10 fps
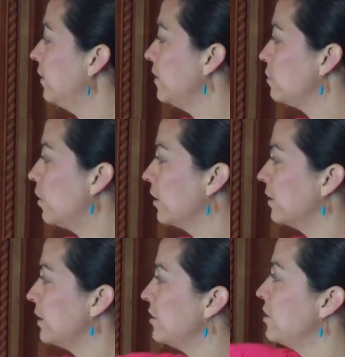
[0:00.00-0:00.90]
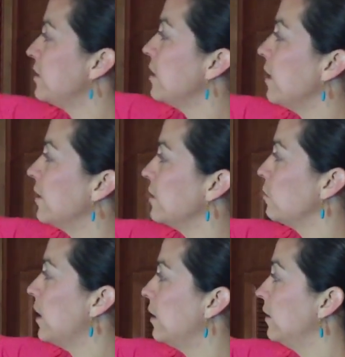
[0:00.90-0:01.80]
His water dish is in there as
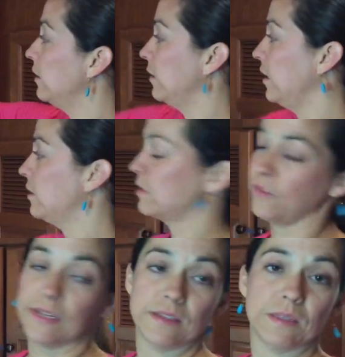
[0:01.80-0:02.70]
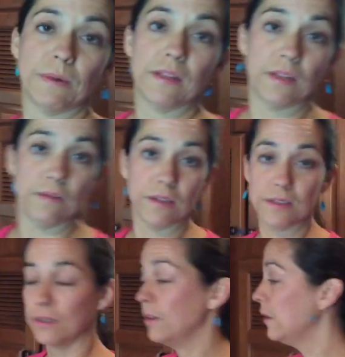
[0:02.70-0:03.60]
well, and he just finds a spot that he wants
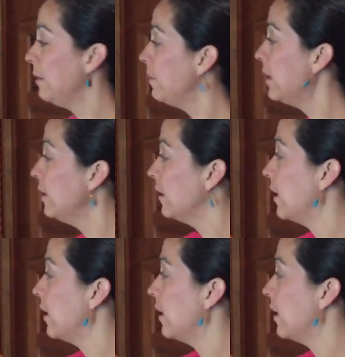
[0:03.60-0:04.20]
to curl up on,